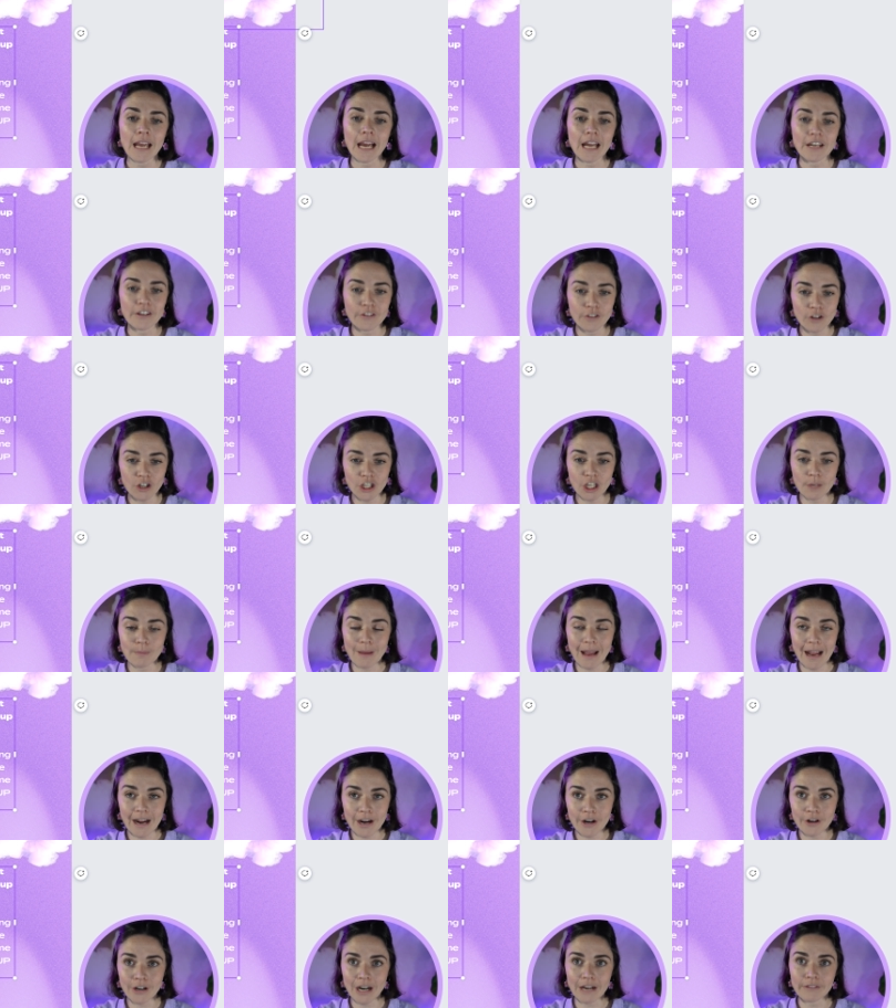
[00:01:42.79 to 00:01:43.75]
and you've got your
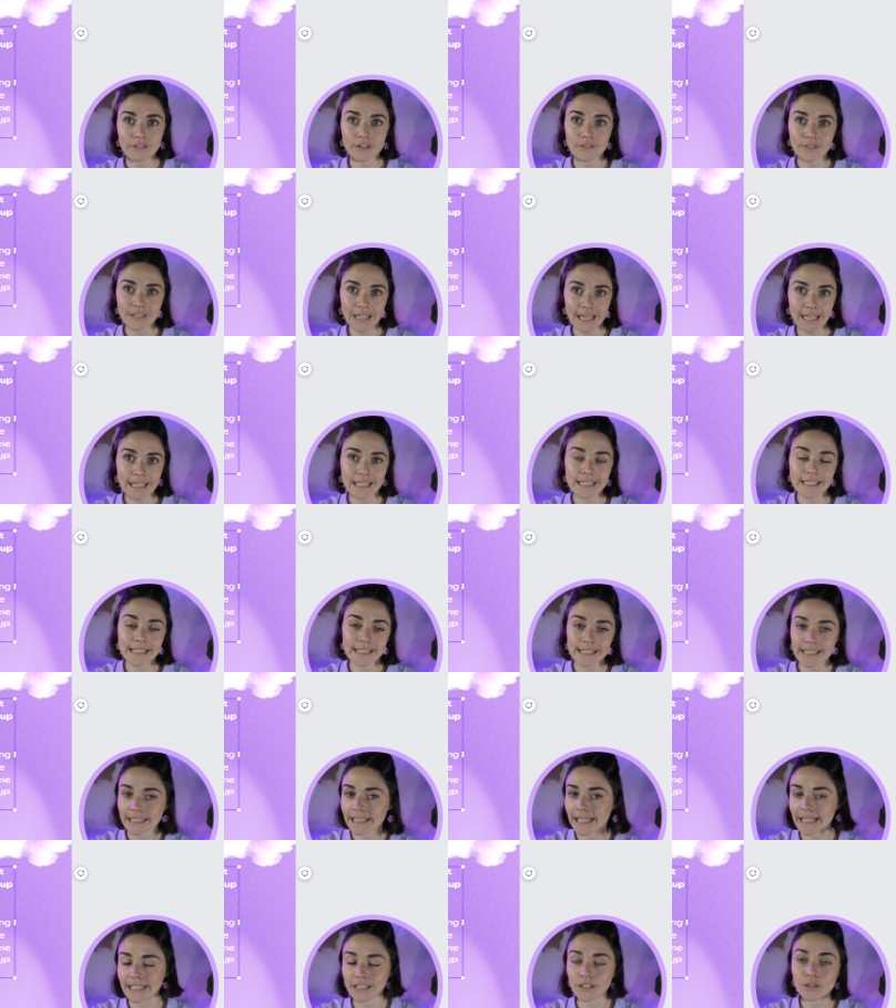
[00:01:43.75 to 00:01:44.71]
paragraph of text
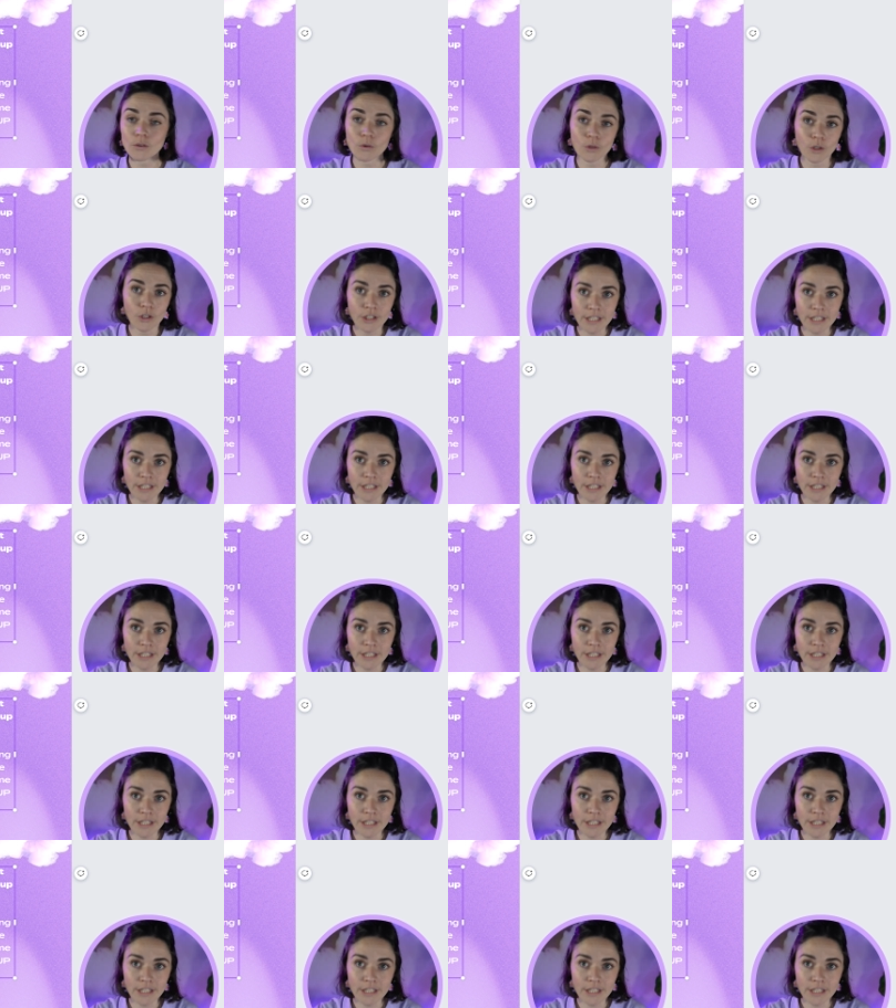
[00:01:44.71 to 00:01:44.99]
selected or